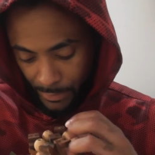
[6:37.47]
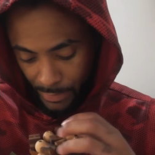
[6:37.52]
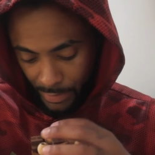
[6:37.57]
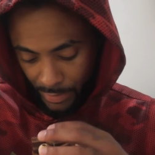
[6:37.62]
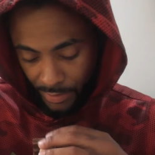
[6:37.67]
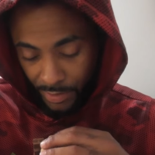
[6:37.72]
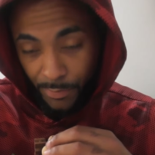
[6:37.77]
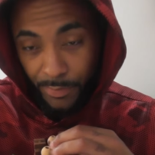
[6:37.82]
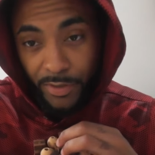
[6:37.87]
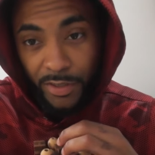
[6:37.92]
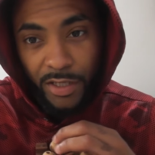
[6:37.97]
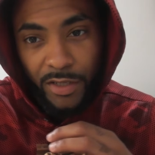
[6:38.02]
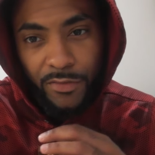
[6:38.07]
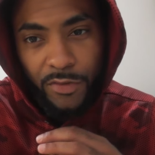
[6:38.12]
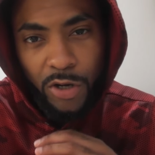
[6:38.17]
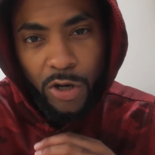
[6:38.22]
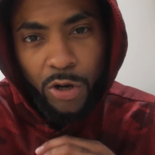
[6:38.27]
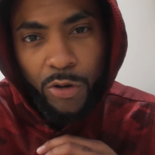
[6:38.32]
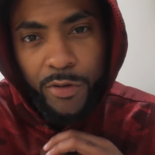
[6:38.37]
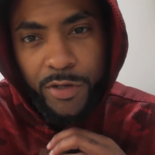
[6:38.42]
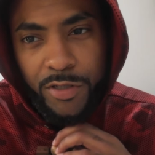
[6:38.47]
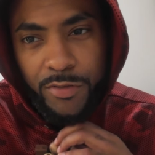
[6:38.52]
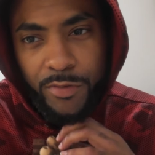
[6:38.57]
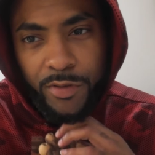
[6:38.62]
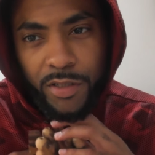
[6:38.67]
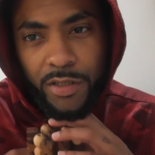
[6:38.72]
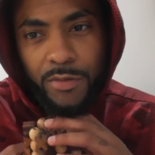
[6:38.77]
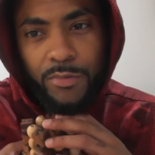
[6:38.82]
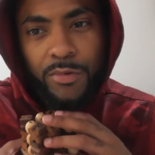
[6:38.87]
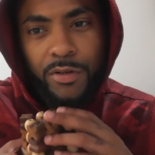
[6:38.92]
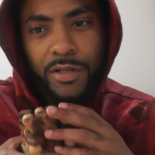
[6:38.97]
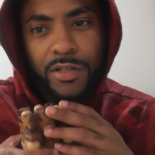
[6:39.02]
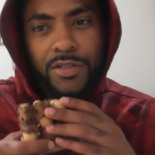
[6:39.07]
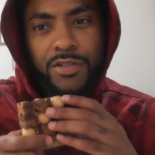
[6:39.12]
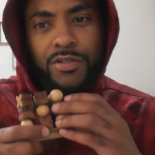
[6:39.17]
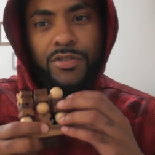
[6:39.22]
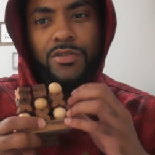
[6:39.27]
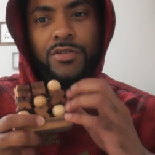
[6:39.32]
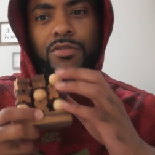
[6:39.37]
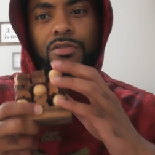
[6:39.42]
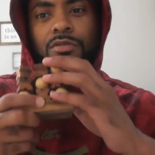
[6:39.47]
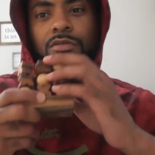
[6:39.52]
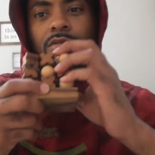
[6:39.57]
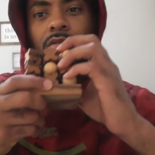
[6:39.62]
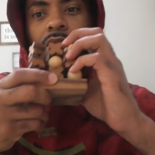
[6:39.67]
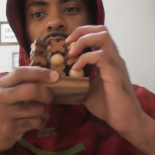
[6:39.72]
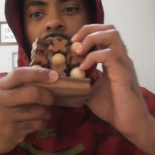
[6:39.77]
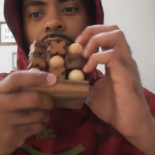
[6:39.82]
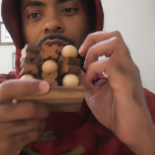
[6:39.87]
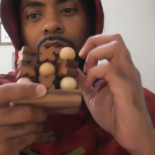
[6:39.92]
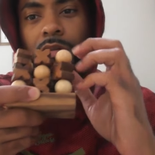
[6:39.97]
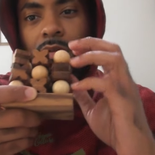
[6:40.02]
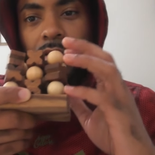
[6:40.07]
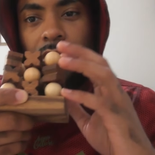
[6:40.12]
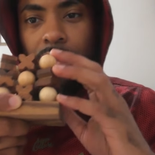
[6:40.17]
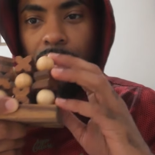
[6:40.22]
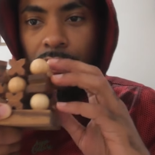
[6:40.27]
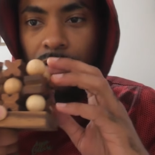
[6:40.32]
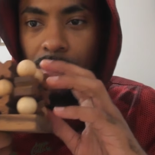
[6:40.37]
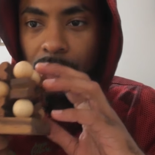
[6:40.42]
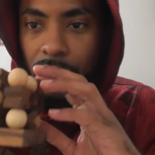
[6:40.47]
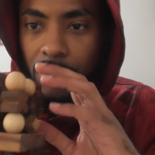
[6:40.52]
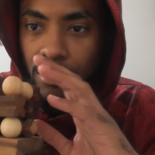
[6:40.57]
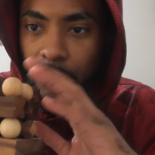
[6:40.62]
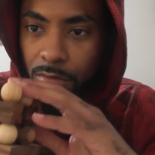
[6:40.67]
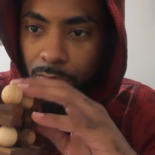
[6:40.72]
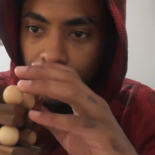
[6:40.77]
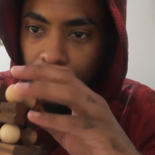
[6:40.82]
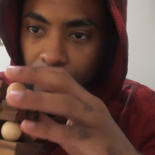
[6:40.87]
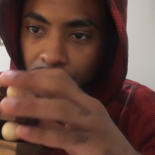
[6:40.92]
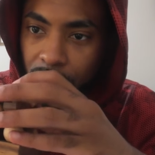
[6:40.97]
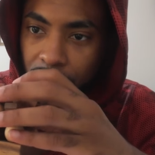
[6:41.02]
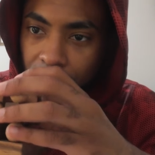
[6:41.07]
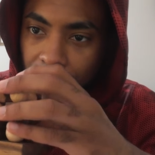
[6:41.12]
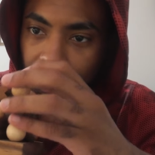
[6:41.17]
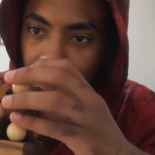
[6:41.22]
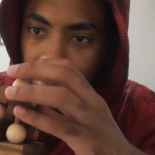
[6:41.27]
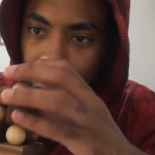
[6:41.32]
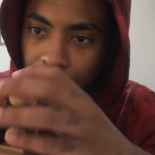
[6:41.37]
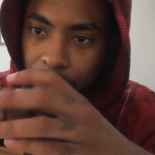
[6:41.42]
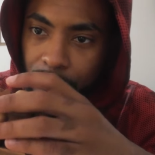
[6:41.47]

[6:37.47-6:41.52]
Something they've always really wanted to do, but not